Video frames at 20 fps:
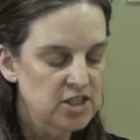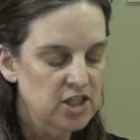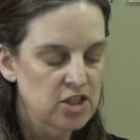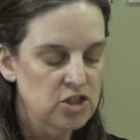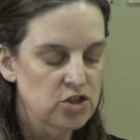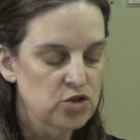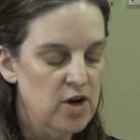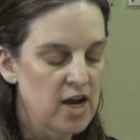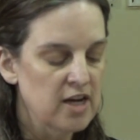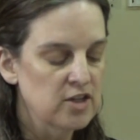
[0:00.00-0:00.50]
a
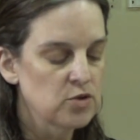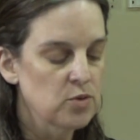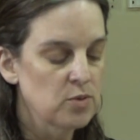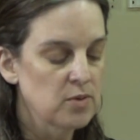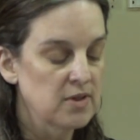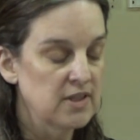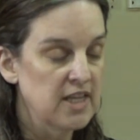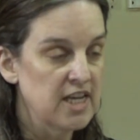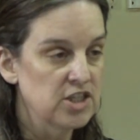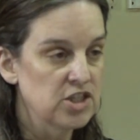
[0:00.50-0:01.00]
contractual
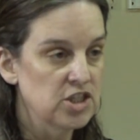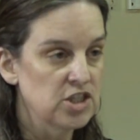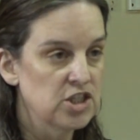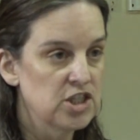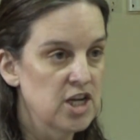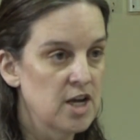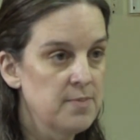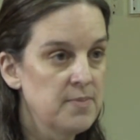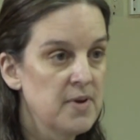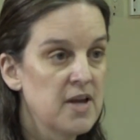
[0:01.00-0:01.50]

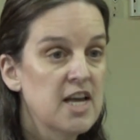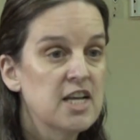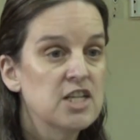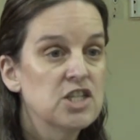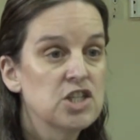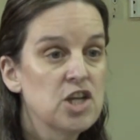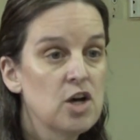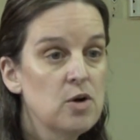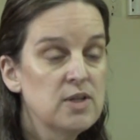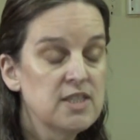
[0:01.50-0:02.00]
relationship,
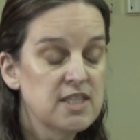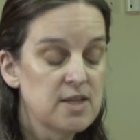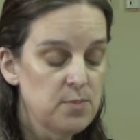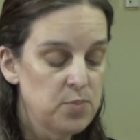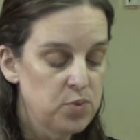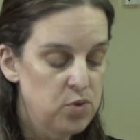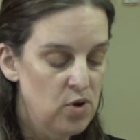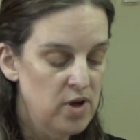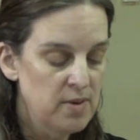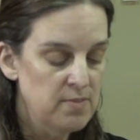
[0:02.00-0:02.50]
so is
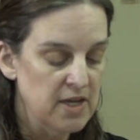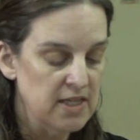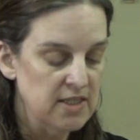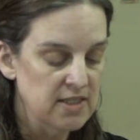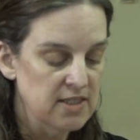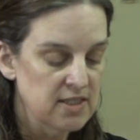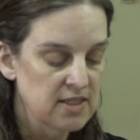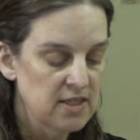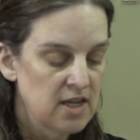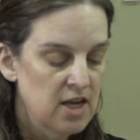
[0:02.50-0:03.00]

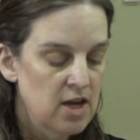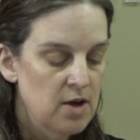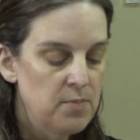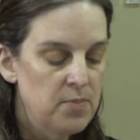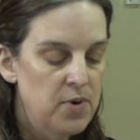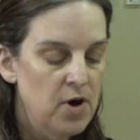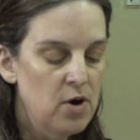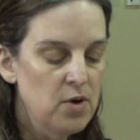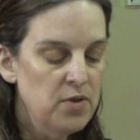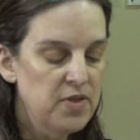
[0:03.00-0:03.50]
employment.
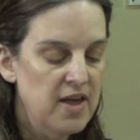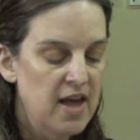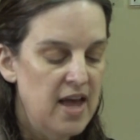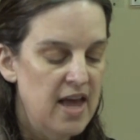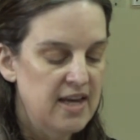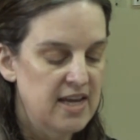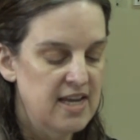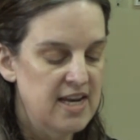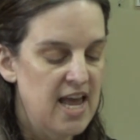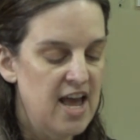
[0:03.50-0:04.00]
Both
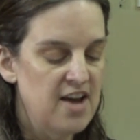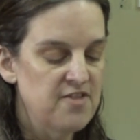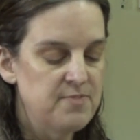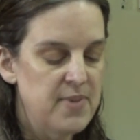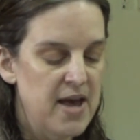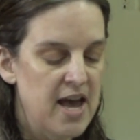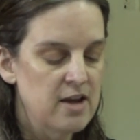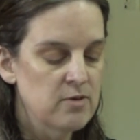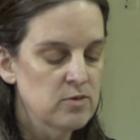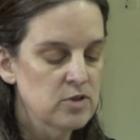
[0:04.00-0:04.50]
can have
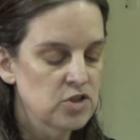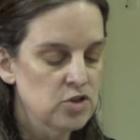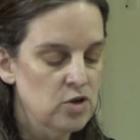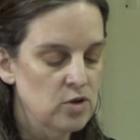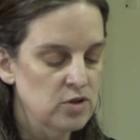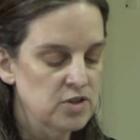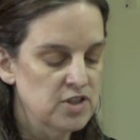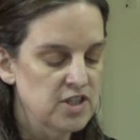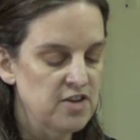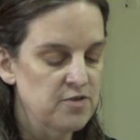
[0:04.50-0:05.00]
bad
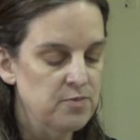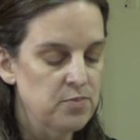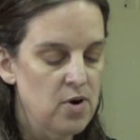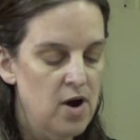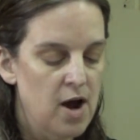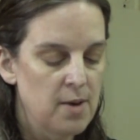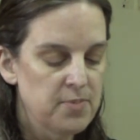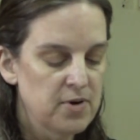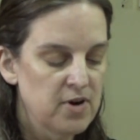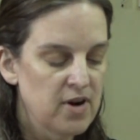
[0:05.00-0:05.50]
results if
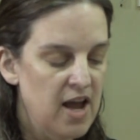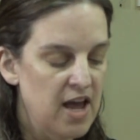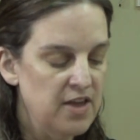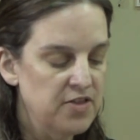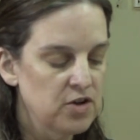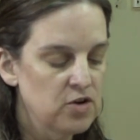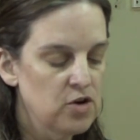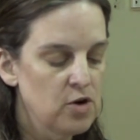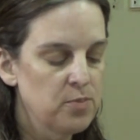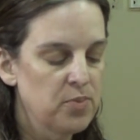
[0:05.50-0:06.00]
proper
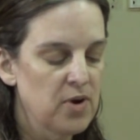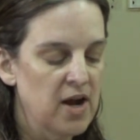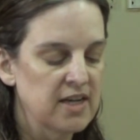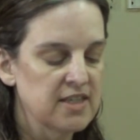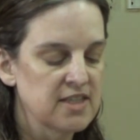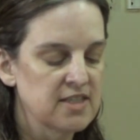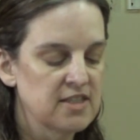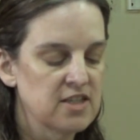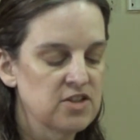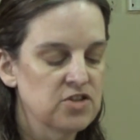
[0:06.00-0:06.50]
ethical
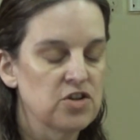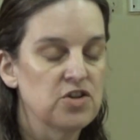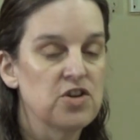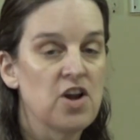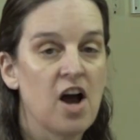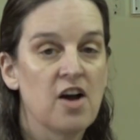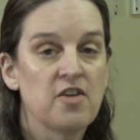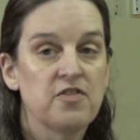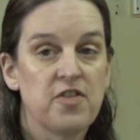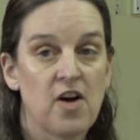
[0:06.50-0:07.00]
practices are
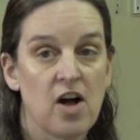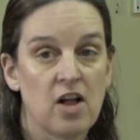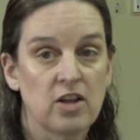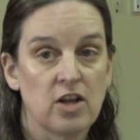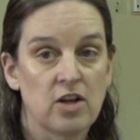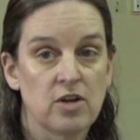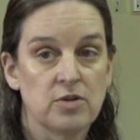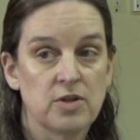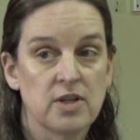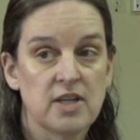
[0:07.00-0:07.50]
not
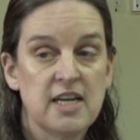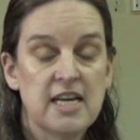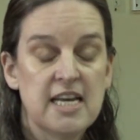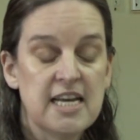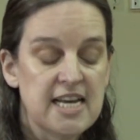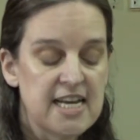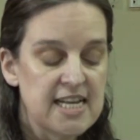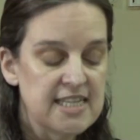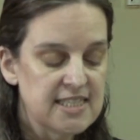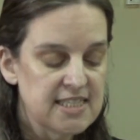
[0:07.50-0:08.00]
followed.
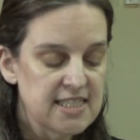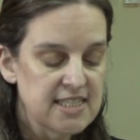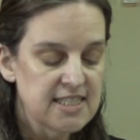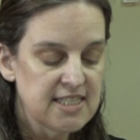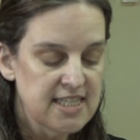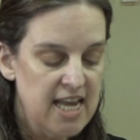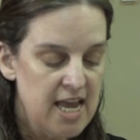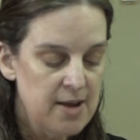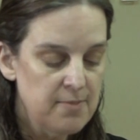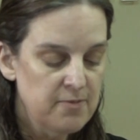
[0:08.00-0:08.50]
It's the
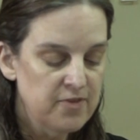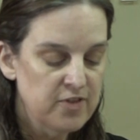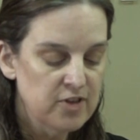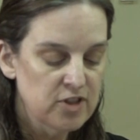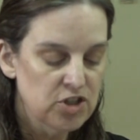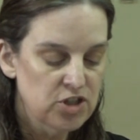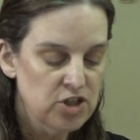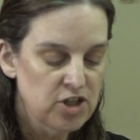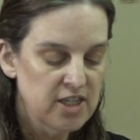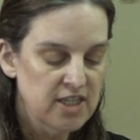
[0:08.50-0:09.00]
same for
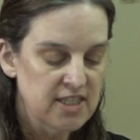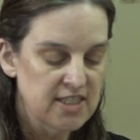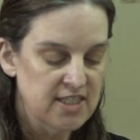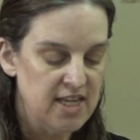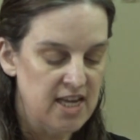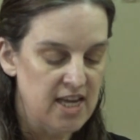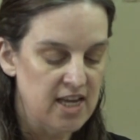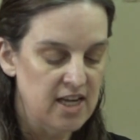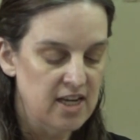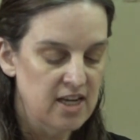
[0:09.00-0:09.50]

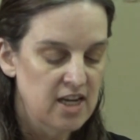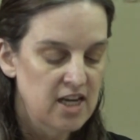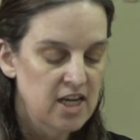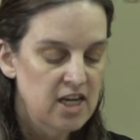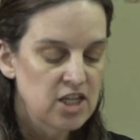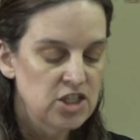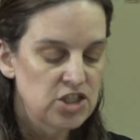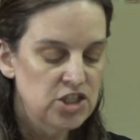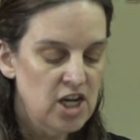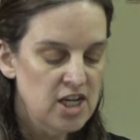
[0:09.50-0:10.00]
surrogacy.
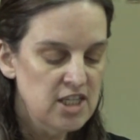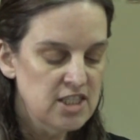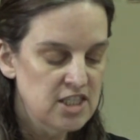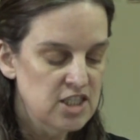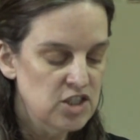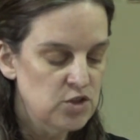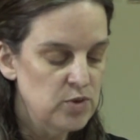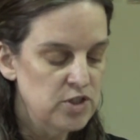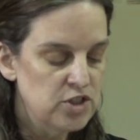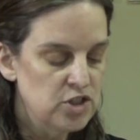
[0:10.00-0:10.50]
Just
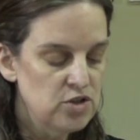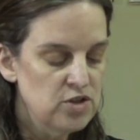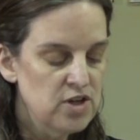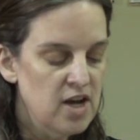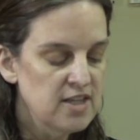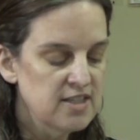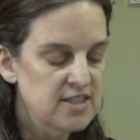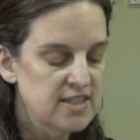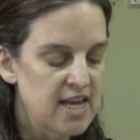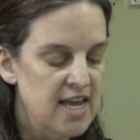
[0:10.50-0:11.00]
as we do
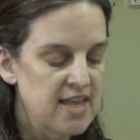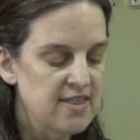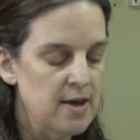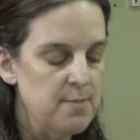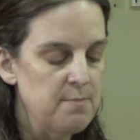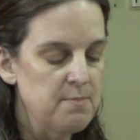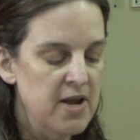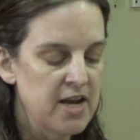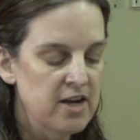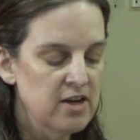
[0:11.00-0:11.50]
not say
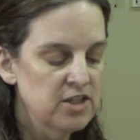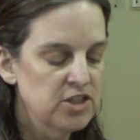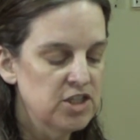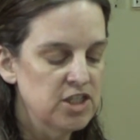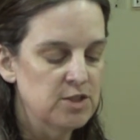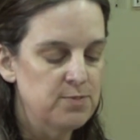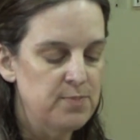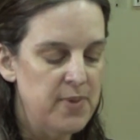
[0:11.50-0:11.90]
that marriage is